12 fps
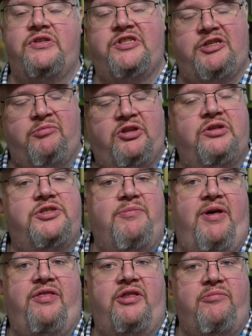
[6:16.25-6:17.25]
similar to
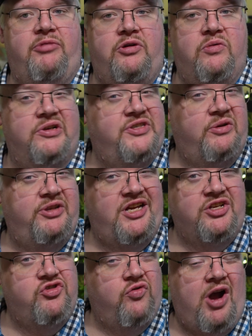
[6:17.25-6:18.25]
methylene blue, where it's only
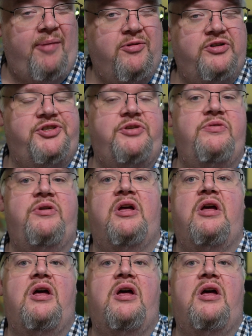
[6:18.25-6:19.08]
a drop or two,